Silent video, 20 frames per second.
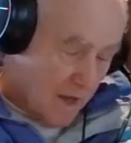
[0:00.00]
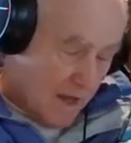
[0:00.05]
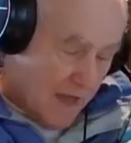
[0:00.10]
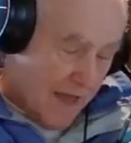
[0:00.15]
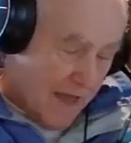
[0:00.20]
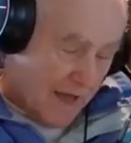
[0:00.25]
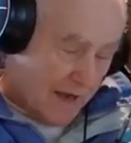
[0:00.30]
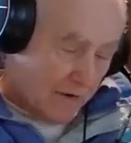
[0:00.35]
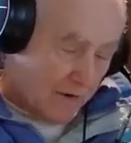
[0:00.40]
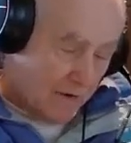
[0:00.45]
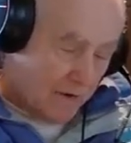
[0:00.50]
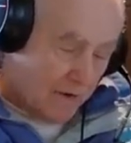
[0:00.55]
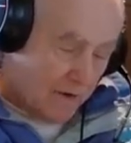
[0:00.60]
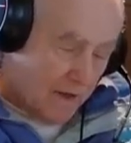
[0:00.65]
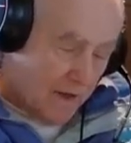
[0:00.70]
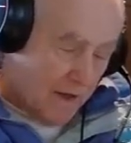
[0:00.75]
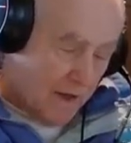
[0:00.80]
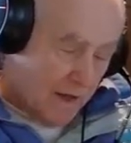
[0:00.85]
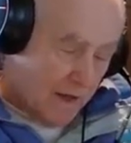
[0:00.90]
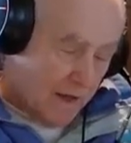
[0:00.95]
And
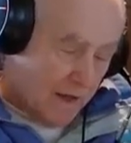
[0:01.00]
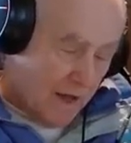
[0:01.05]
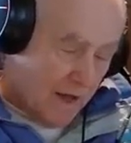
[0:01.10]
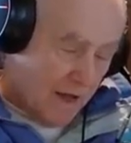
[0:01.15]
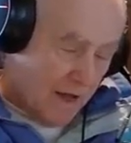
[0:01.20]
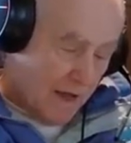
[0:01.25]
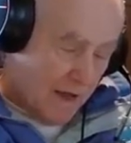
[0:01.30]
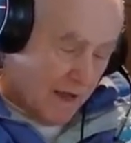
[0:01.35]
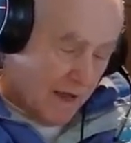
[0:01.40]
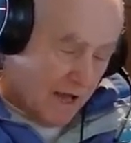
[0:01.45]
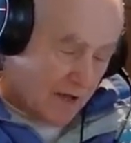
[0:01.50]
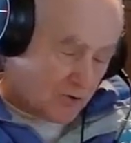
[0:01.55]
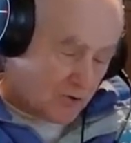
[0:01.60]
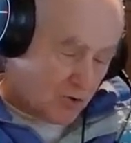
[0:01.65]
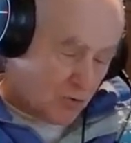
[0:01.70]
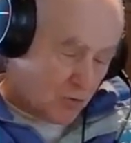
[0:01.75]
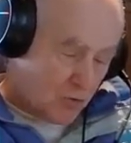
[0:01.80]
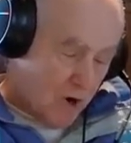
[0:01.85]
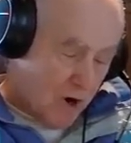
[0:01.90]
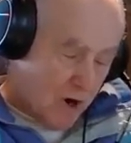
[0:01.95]
as
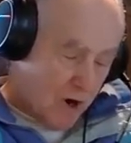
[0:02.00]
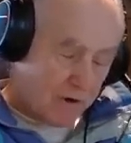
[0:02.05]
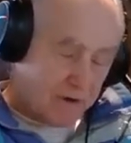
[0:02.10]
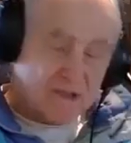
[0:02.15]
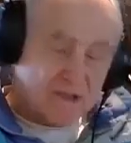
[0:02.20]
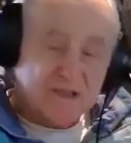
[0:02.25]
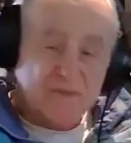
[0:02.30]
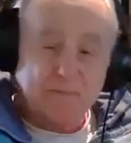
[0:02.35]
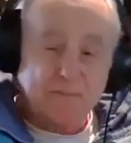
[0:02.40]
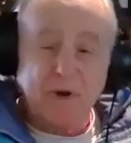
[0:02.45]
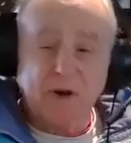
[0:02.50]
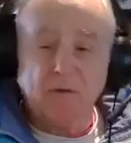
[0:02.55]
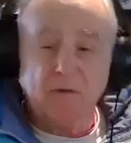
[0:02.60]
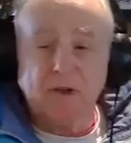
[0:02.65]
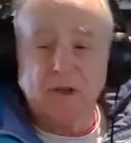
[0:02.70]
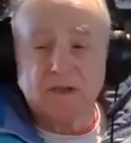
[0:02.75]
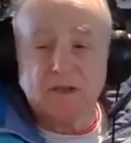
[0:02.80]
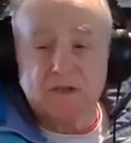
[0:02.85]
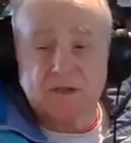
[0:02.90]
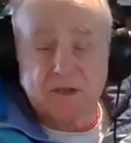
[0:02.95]
you are
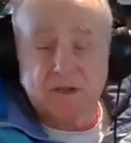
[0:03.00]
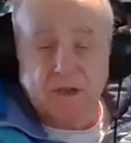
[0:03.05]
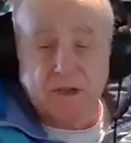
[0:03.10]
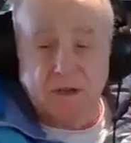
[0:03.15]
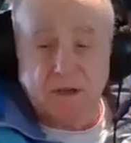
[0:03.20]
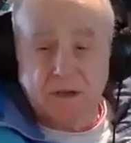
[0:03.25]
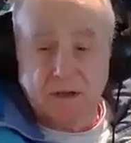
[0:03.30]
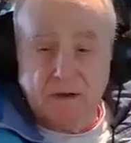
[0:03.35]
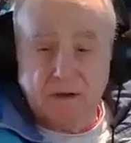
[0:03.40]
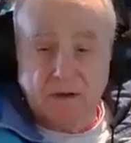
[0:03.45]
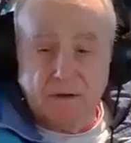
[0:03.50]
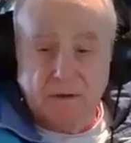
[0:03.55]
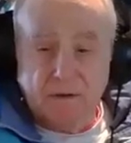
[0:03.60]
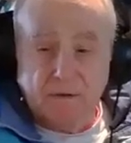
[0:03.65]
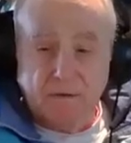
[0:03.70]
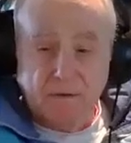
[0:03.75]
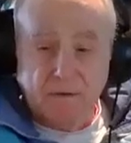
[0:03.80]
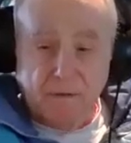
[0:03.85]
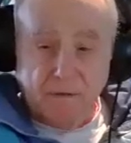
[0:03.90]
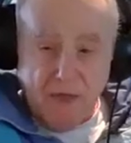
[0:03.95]
experiencing
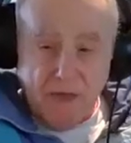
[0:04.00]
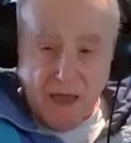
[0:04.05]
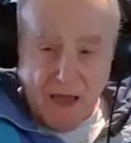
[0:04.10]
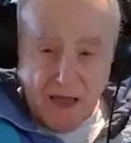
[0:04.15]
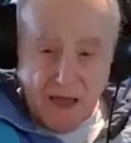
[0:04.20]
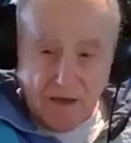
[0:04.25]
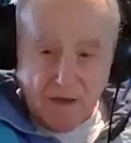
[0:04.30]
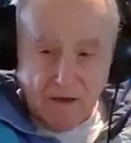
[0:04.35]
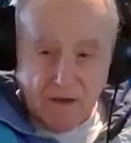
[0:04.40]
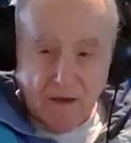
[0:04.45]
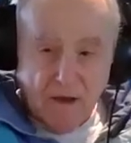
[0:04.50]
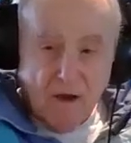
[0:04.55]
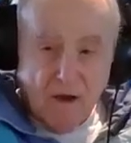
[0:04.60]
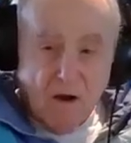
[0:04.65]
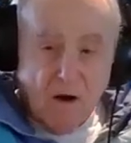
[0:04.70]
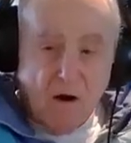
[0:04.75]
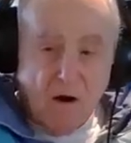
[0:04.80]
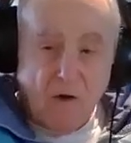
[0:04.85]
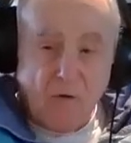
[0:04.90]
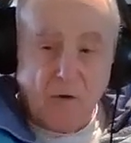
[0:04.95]
that,
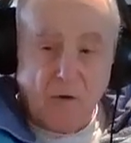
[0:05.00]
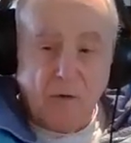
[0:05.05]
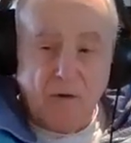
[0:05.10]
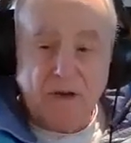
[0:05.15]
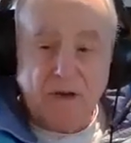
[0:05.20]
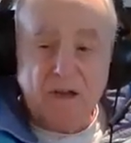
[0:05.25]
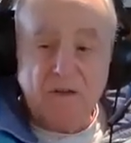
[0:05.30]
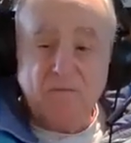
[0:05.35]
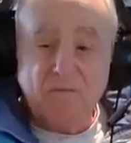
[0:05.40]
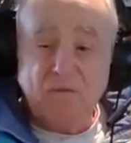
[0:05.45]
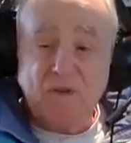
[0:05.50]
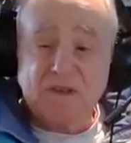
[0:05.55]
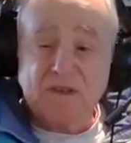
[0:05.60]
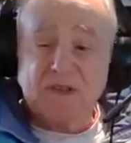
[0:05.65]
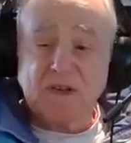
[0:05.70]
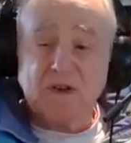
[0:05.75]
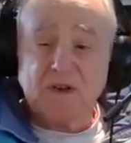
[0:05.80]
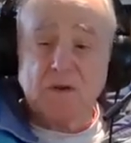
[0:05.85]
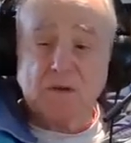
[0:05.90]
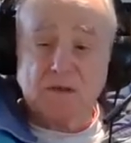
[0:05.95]
are there any
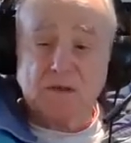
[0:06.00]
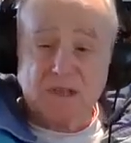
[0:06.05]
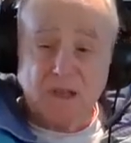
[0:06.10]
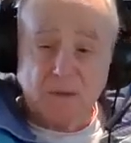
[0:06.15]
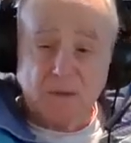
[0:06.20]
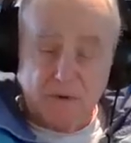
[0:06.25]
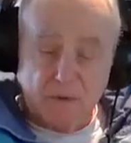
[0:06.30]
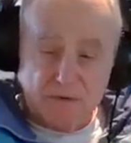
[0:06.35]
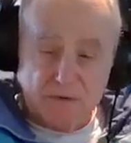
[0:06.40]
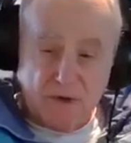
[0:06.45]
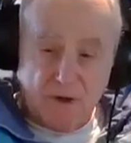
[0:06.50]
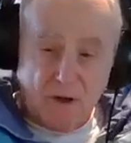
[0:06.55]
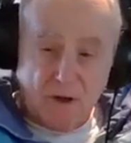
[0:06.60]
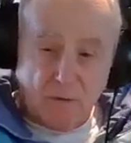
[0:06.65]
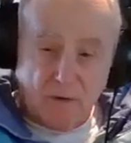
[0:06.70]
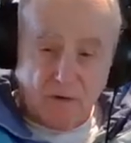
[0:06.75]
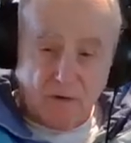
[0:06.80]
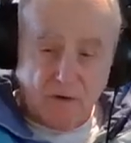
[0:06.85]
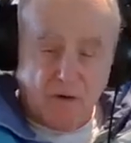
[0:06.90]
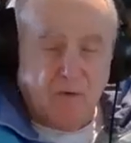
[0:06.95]
physical symptoms along
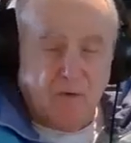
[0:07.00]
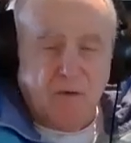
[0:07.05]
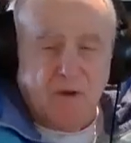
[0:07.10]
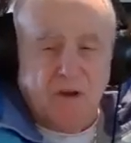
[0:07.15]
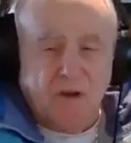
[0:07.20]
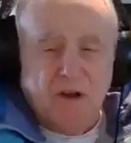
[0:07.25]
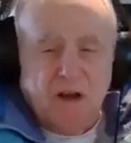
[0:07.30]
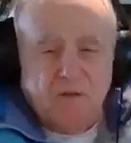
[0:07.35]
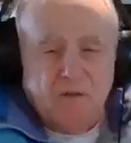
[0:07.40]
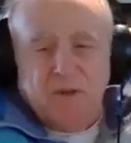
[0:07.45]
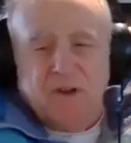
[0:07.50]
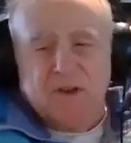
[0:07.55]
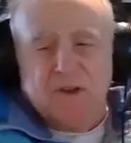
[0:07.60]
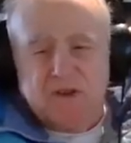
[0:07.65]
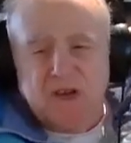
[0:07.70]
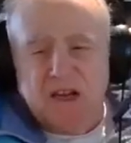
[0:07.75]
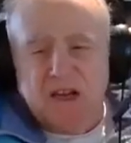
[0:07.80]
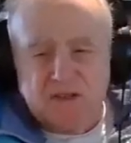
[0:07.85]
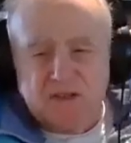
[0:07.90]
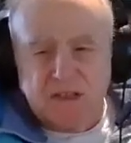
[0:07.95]
with You know, the, the
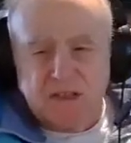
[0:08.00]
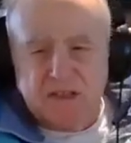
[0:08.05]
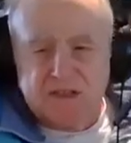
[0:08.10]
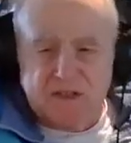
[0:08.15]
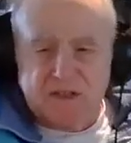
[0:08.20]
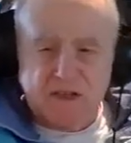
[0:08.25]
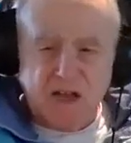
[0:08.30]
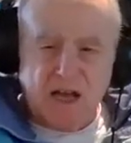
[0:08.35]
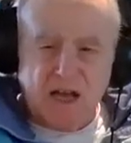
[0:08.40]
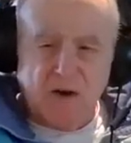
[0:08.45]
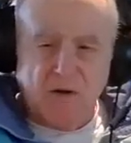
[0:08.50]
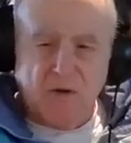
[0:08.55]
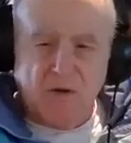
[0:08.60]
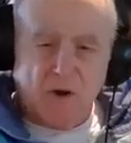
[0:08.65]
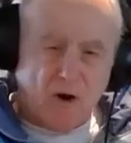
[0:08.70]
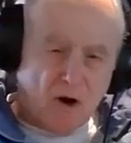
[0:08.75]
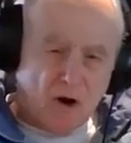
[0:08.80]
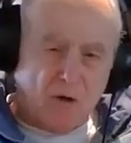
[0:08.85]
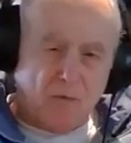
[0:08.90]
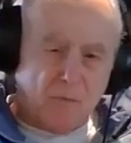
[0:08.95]
chest gets tight, yes,
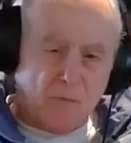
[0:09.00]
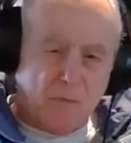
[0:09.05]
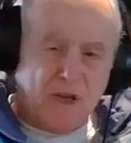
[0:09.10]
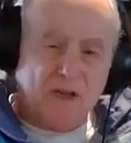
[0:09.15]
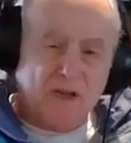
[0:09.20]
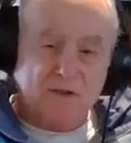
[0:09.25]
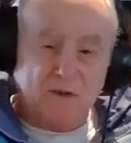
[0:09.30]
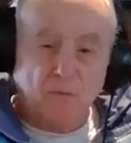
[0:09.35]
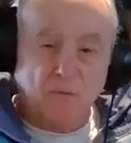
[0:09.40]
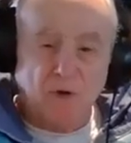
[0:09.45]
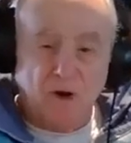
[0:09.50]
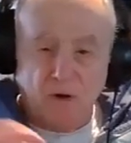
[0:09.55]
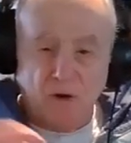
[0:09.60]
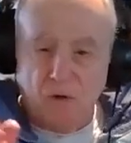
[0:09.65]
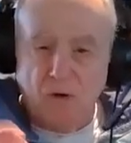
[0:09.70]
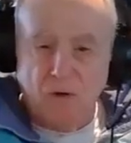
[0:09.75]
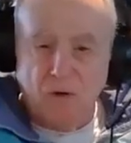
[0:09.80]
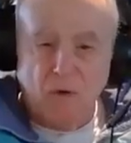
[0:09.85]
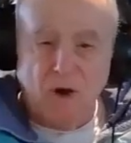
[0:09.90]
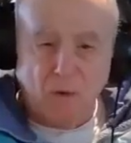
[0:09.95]
the heart yes, beats. Uh, yes,
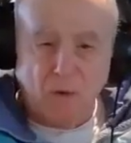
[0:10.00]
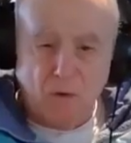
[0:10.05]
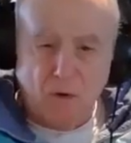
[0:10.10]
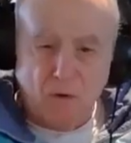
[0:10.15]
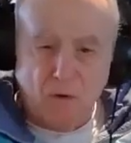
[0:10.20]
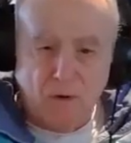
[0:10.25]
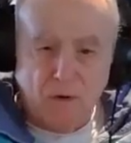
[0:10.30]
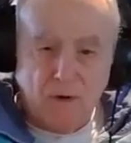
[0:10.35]
oh, oh, chest. Oh,